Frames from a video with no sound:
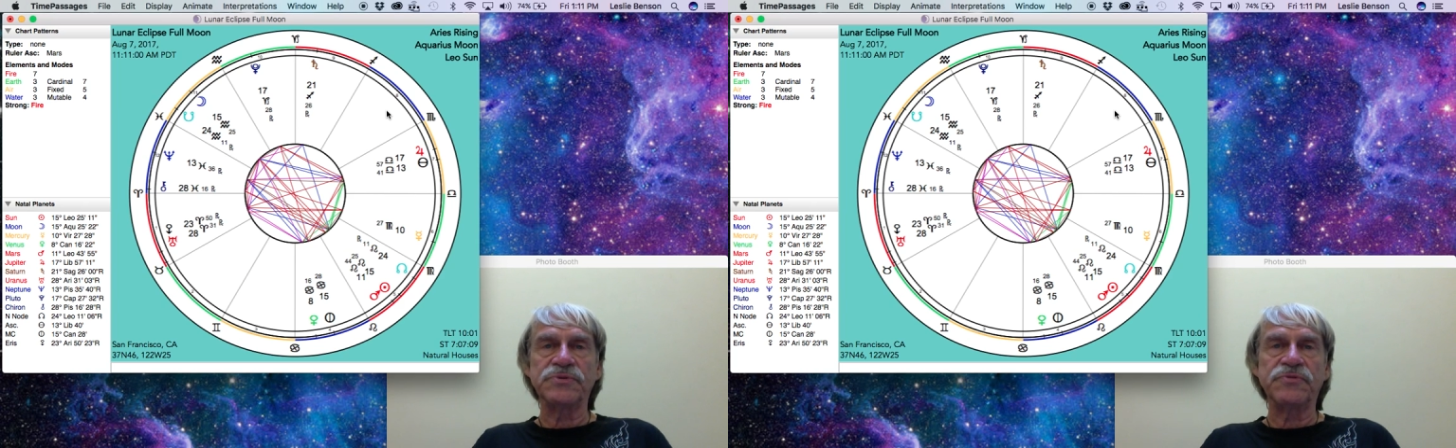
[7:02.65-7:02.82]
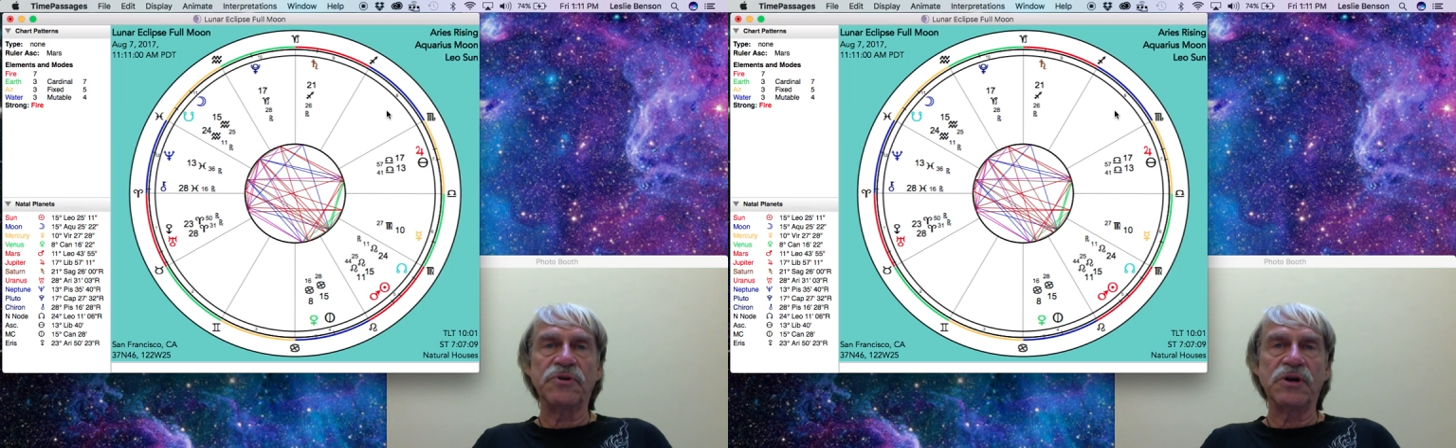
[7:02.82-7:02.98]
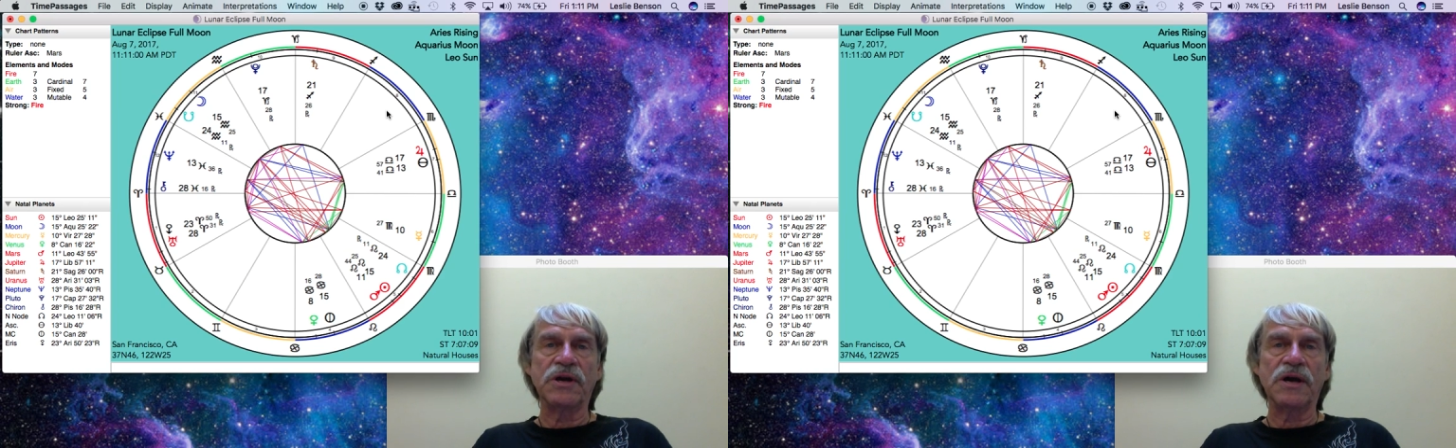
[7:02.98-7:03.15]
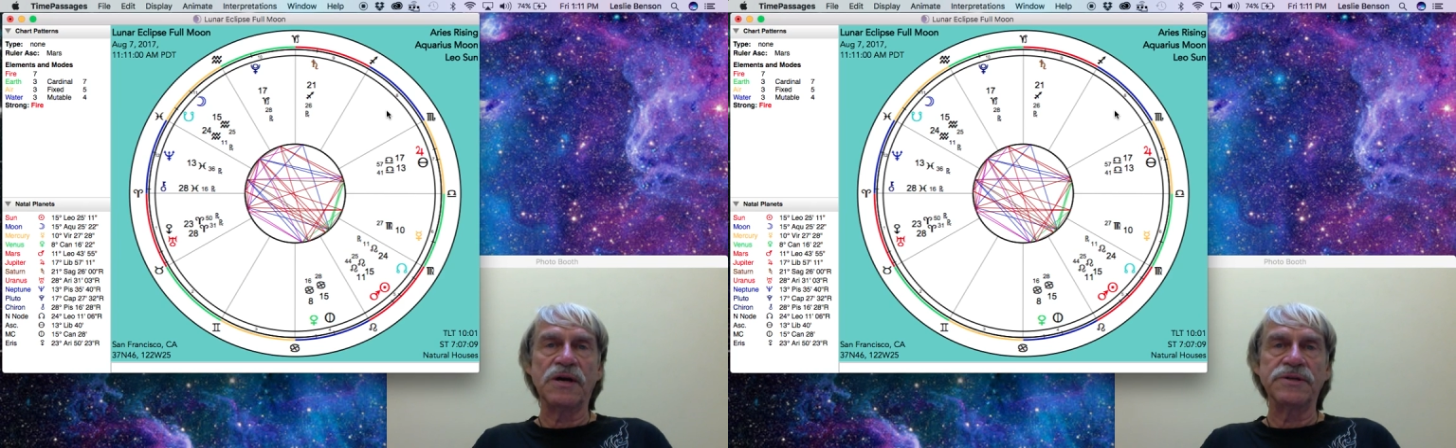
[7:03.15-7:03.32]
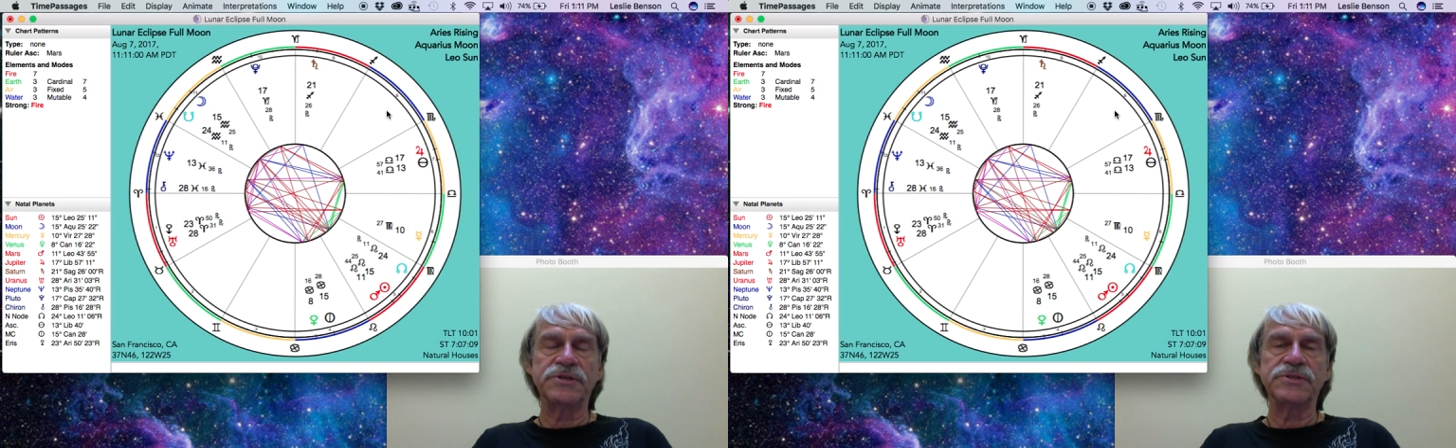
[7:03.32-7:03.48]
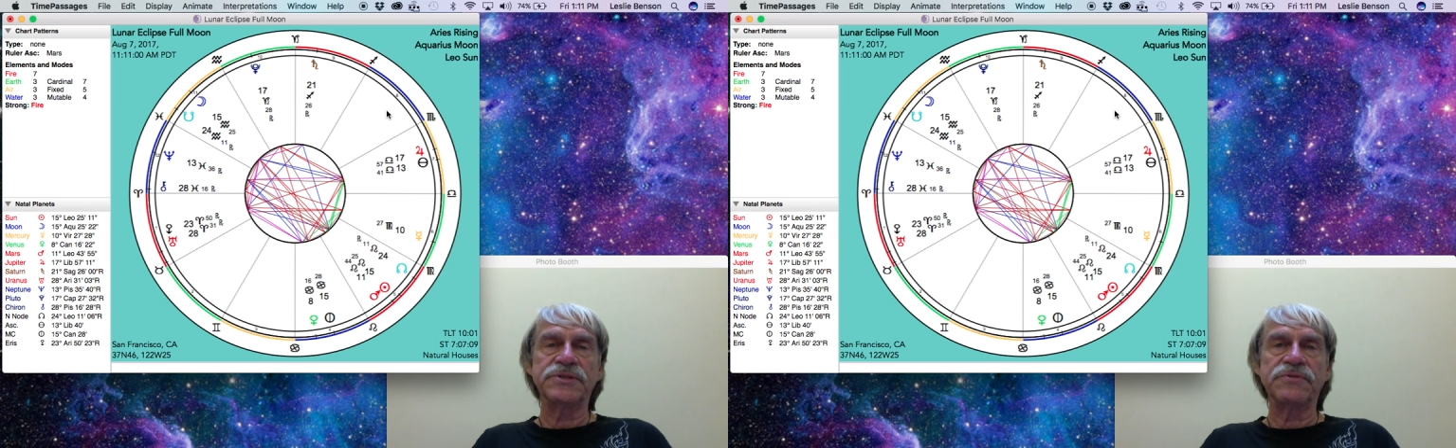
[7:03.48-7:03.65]
very
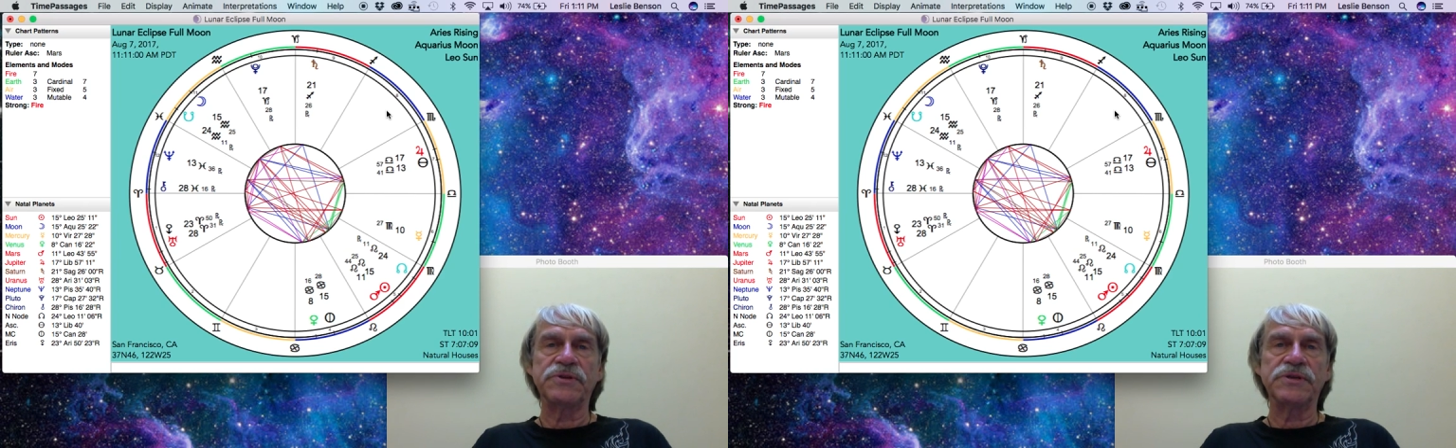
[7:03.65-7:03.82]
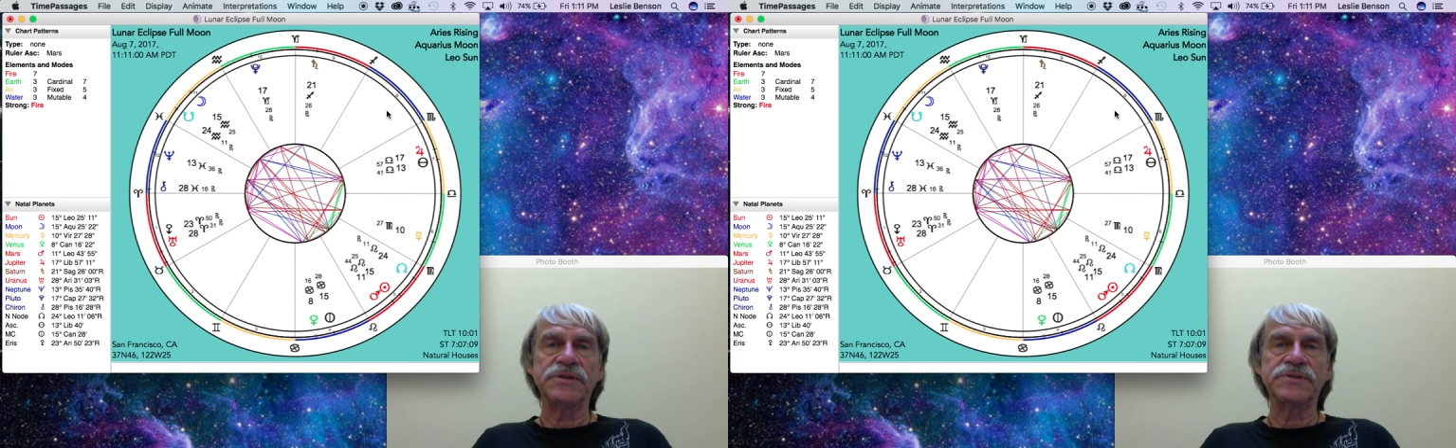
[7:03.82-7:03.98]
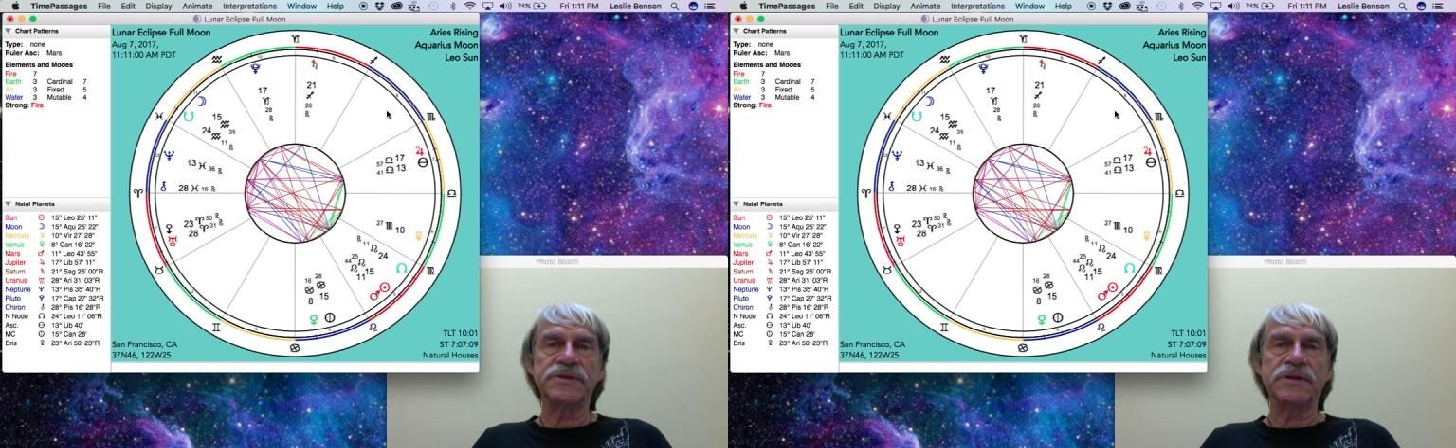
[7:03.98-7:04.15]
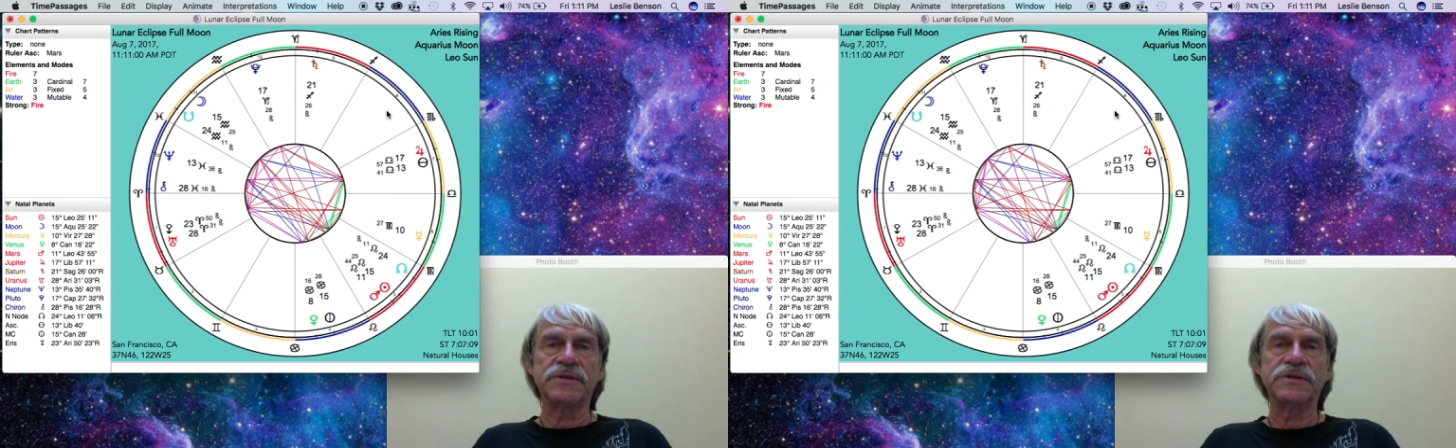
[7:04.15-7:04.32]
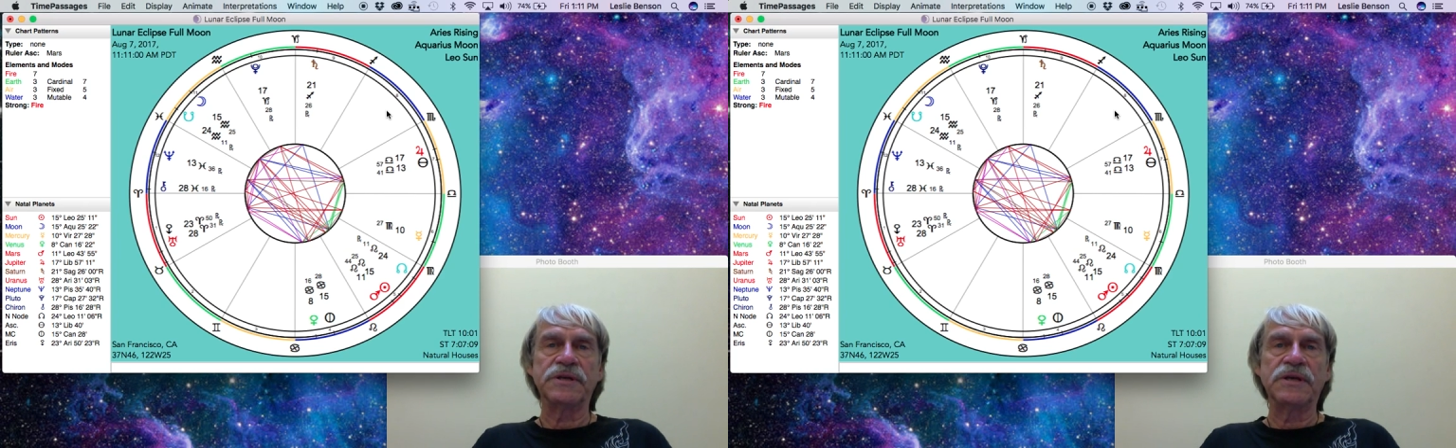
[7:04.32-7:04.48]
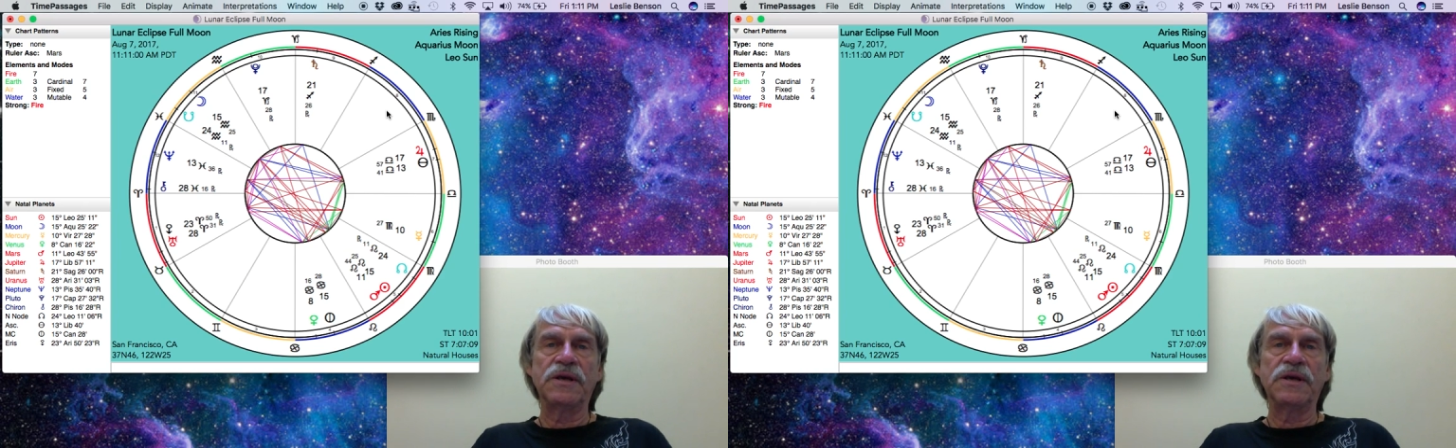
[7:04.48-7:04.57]
conscious of this, that